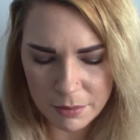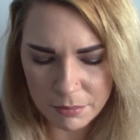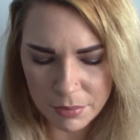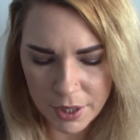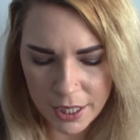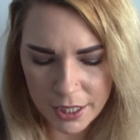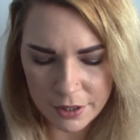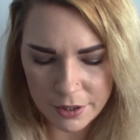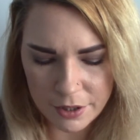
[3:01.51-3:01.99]

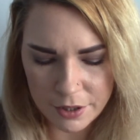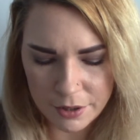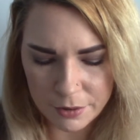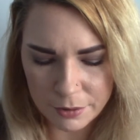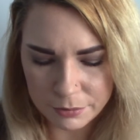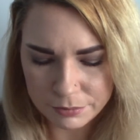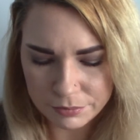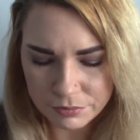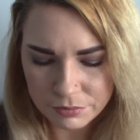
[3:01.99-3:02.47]
brand
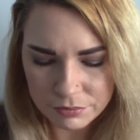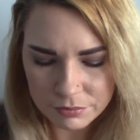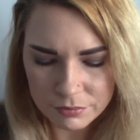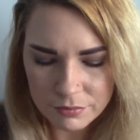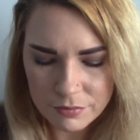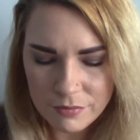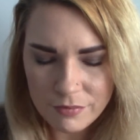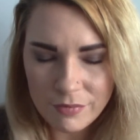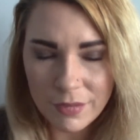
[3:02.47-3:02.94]
new,
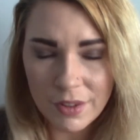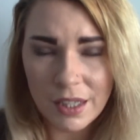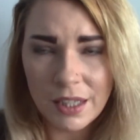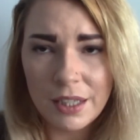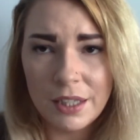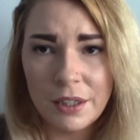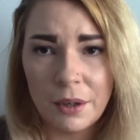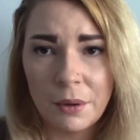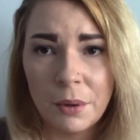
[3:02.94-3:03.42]

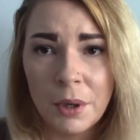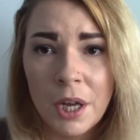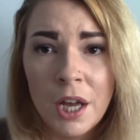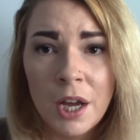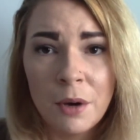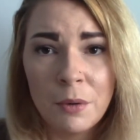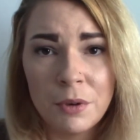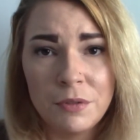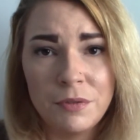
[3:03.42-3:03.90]
you know,
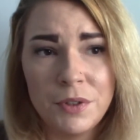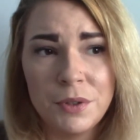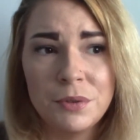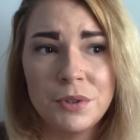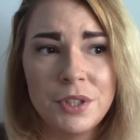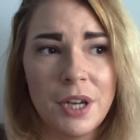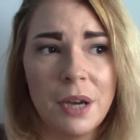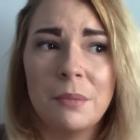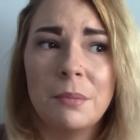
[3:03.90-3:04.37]
we've
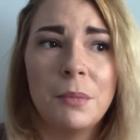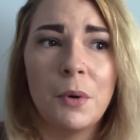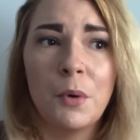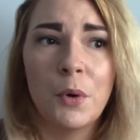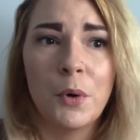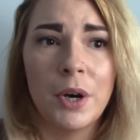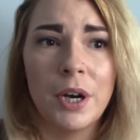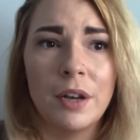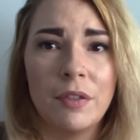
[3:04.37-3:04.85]
used up
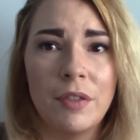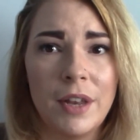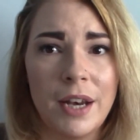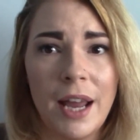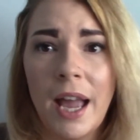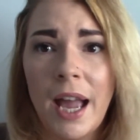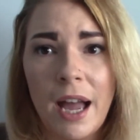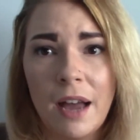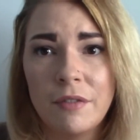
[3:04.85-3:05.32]
more than
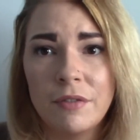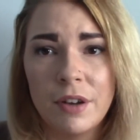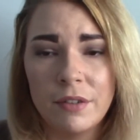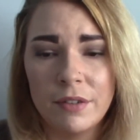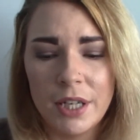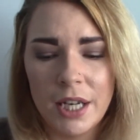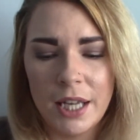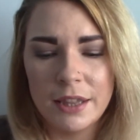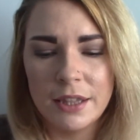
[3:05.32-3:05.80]
half
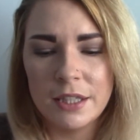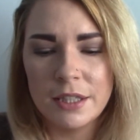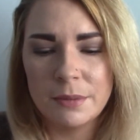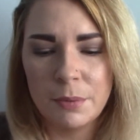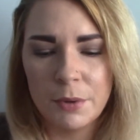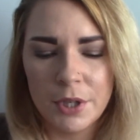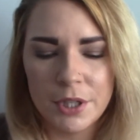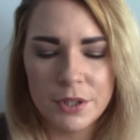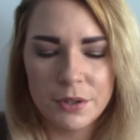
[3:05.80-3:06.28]
of it at this
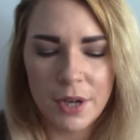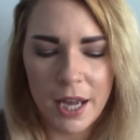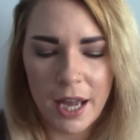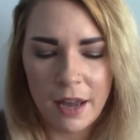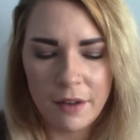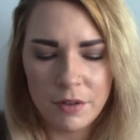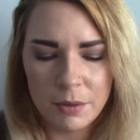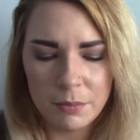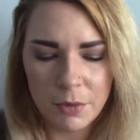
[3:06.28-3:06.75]
point. So I
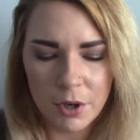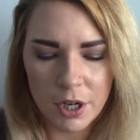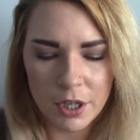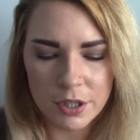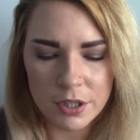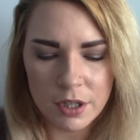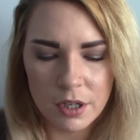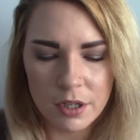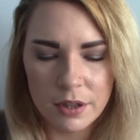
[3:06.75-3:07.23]
have it
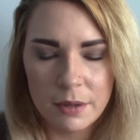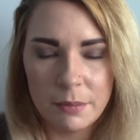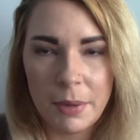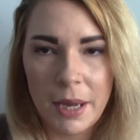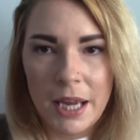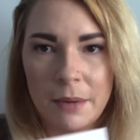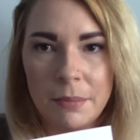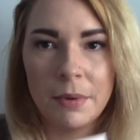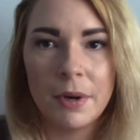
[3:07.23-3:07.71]
marked on the
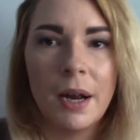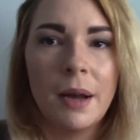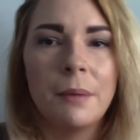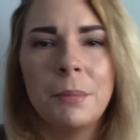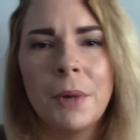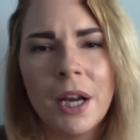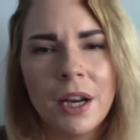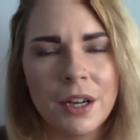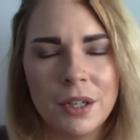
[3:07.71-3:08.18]
paper.
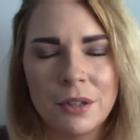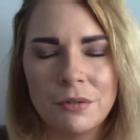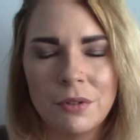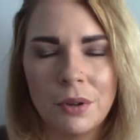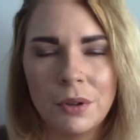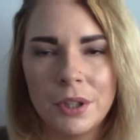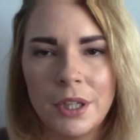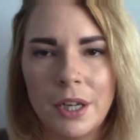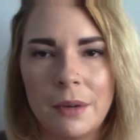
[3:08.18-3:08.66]
I'm not going to
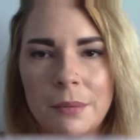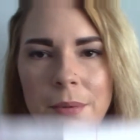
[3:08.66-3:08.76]
roll it up